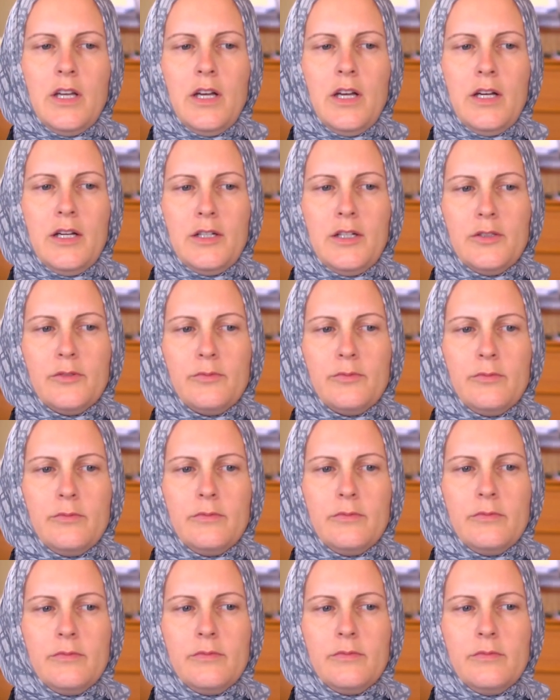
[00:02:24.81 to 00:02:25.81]

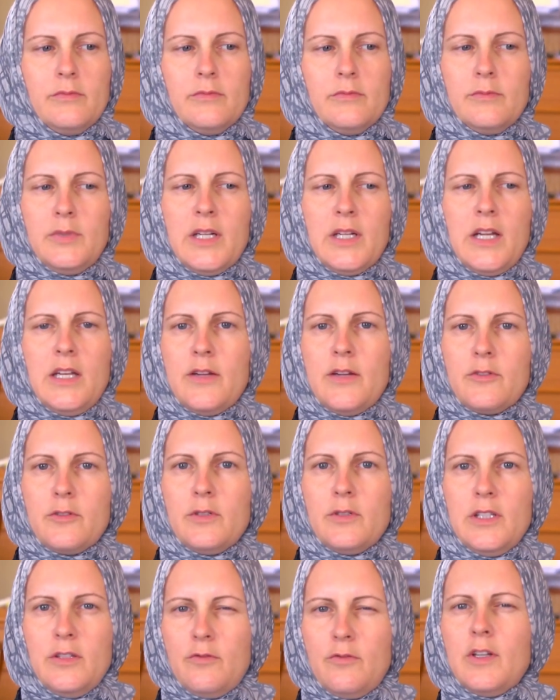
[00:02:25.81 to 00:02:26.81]
But I
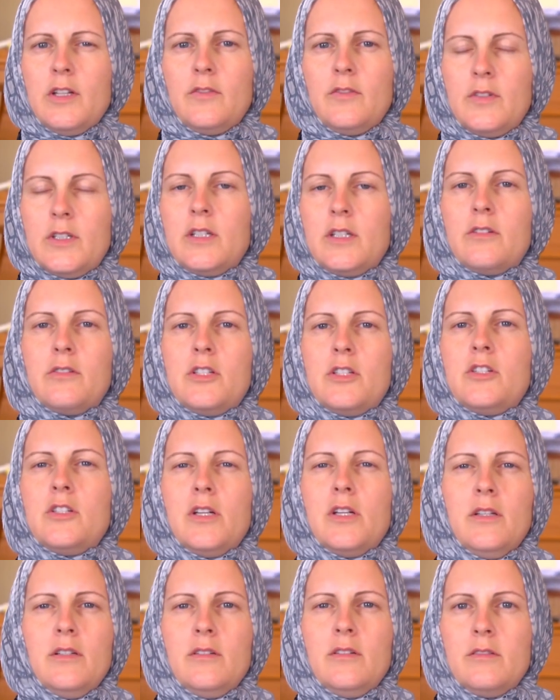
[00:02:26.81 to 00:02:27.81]
never really felt very
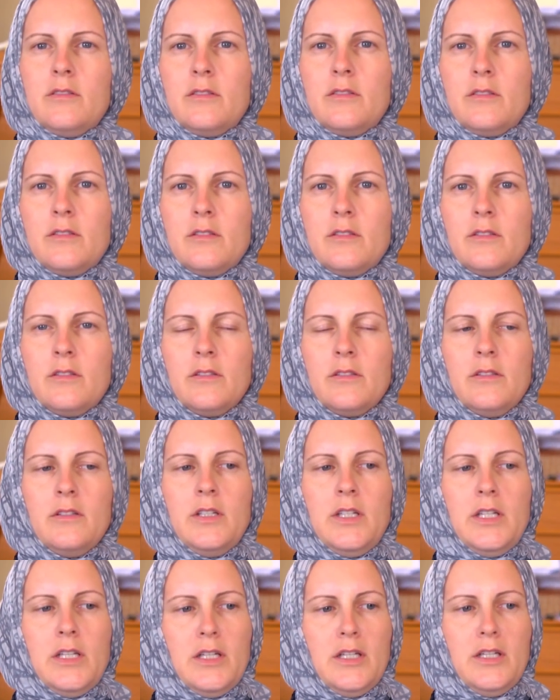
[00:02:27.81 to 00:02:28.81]
Christian.
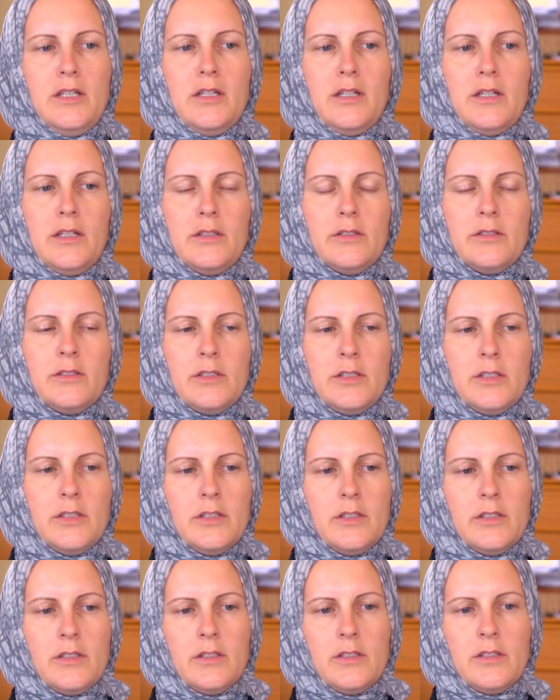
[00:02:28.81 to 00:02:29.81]
And
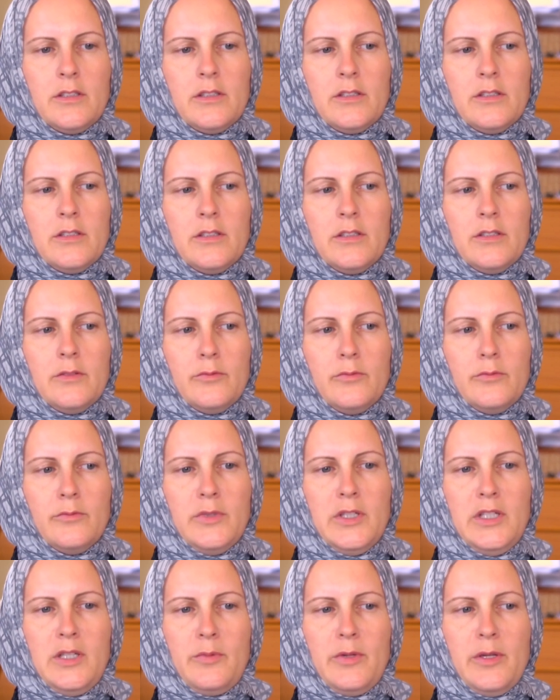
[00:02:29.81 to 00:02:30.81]

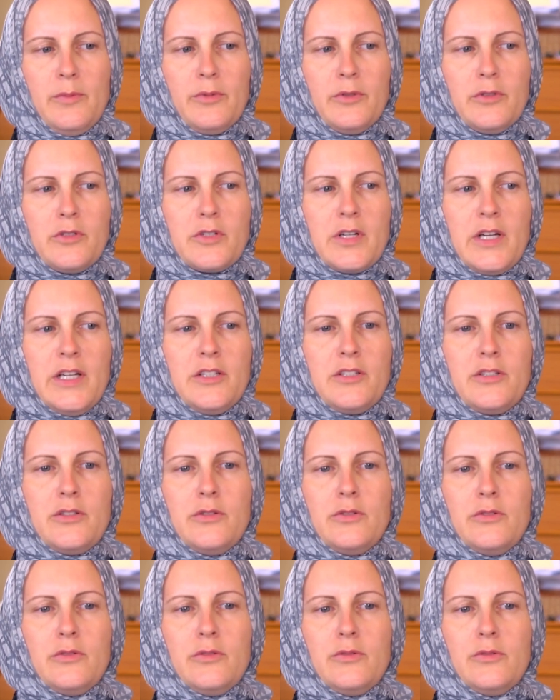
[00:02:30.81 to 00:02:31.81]
many people tried
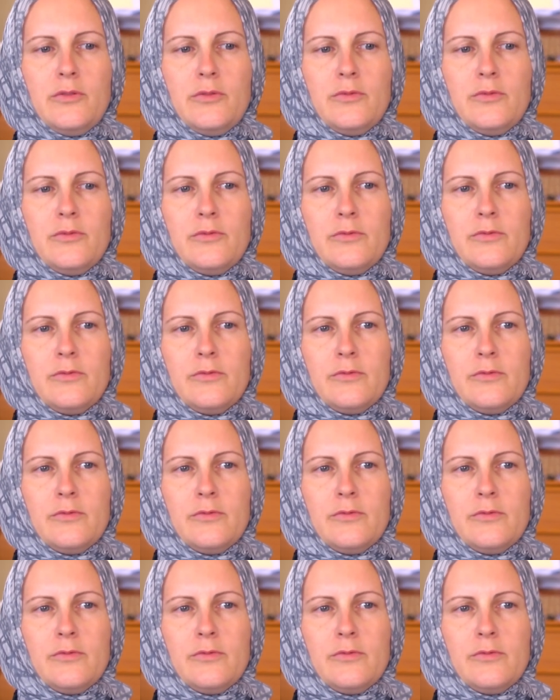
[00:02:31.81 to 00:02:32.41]
to,